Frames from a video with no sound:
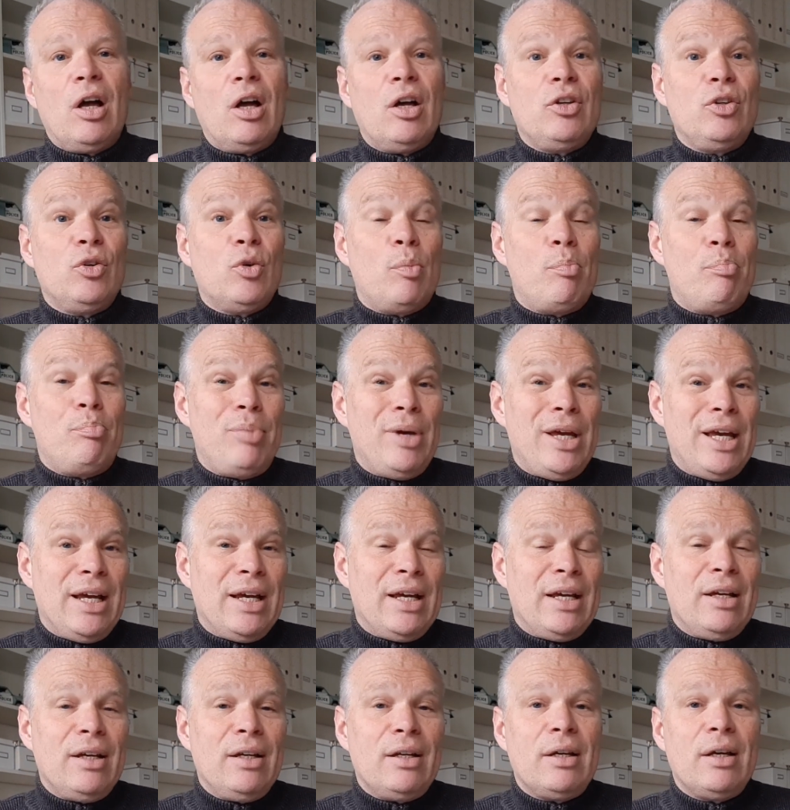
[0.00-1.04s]
your
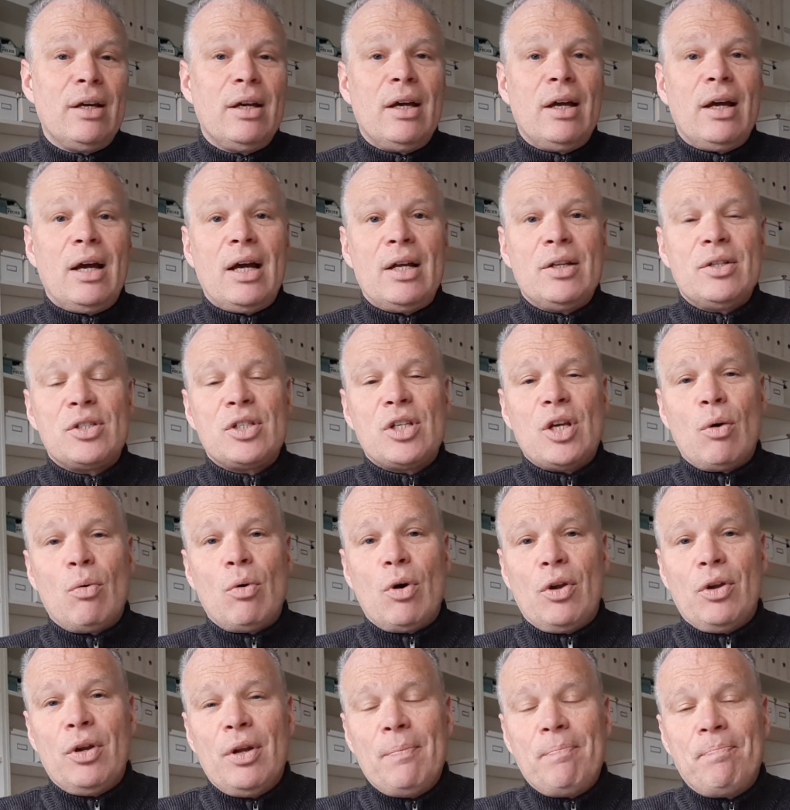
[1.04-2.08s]
Bing, and so
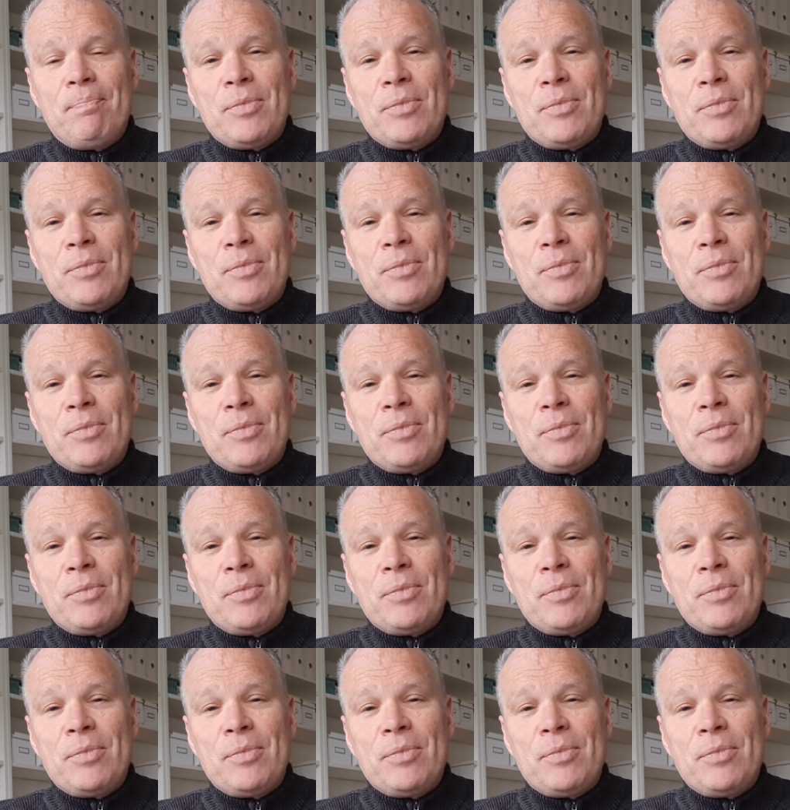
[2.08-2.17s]
on.